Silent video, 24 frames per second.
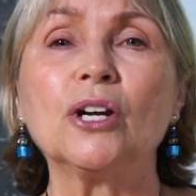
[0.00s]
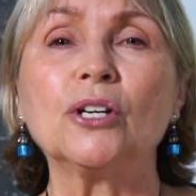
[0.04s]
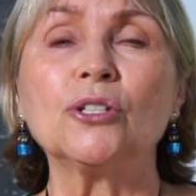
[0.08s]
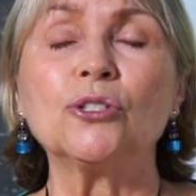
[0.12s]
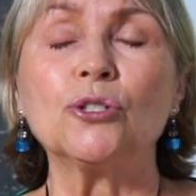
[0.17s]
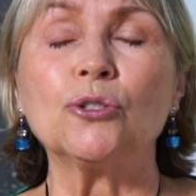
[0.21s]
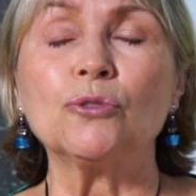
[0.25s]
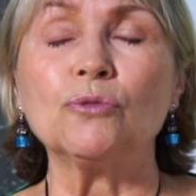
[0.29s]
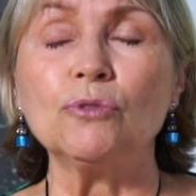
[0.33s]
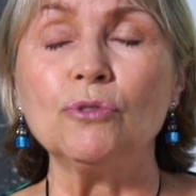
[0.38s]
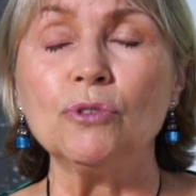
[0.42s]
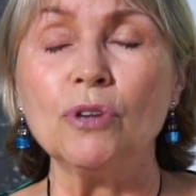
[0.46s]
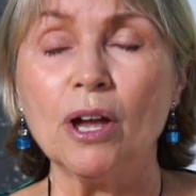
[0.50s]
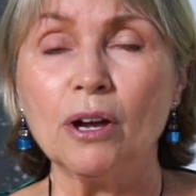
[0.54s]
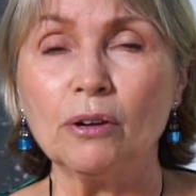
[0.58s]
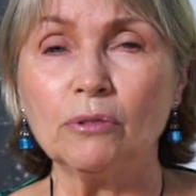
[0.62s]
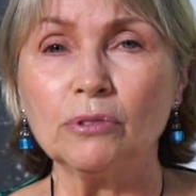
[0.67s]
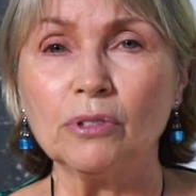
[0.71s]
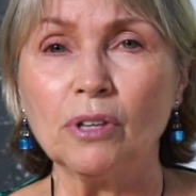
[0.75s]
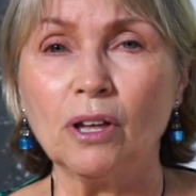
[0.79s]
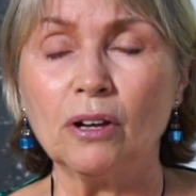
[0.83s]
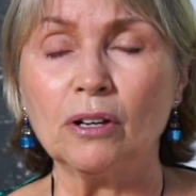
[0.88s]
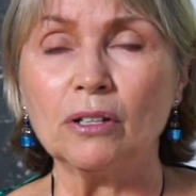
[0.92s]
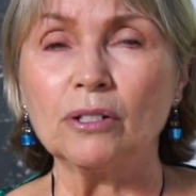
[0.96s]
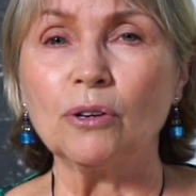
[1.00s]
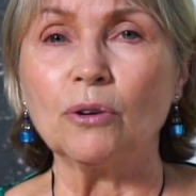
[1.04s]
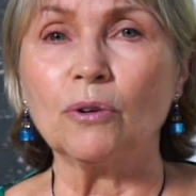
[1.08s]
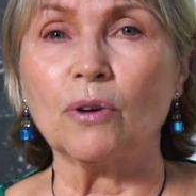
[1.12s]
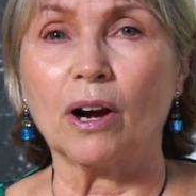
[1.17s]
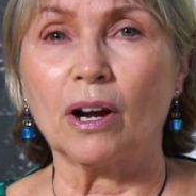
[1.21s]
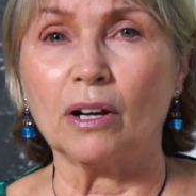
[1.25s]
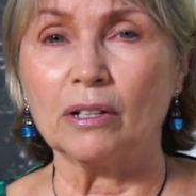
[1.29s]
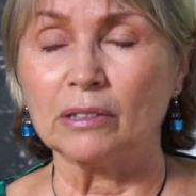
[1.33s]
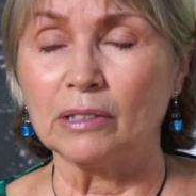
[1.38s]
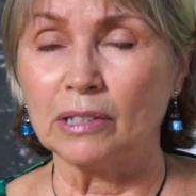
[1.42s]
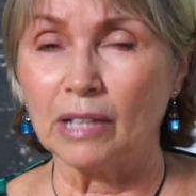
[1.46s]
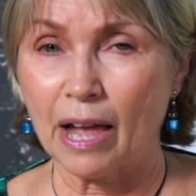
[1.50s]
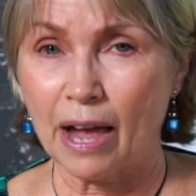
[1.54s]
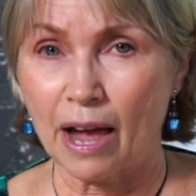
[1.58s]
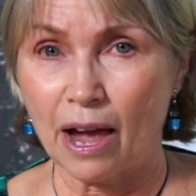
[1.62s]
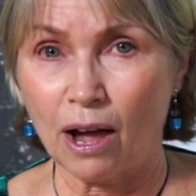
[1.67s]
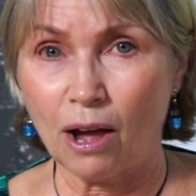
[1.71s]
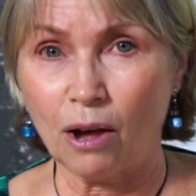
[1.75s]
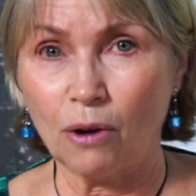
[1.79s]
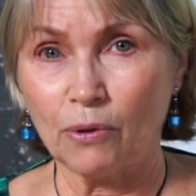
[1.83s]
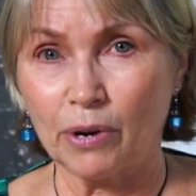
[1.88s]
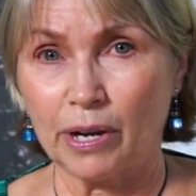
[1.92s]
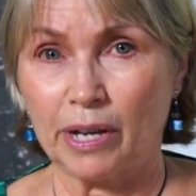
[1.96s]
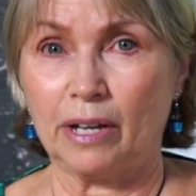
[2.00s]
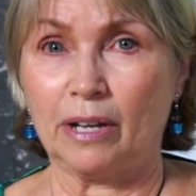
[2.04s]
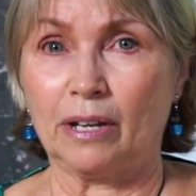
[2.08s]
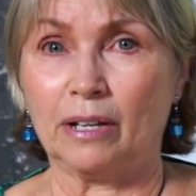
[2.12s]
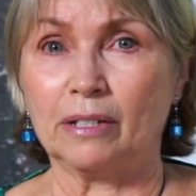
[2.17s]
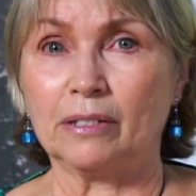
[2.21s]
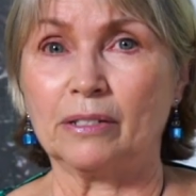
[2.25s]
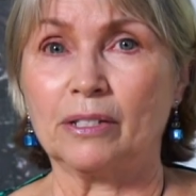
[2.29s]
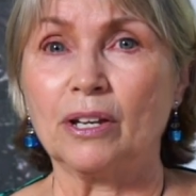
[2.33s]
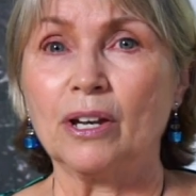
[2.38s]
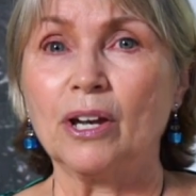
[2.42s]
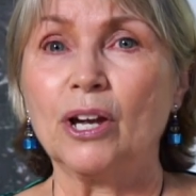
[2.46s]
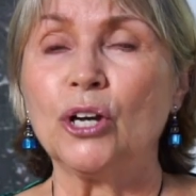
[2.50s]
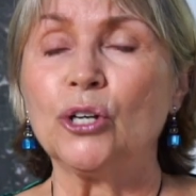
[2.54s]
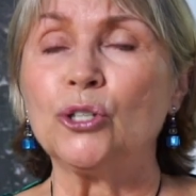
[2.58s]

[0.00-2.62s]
to no longer allow it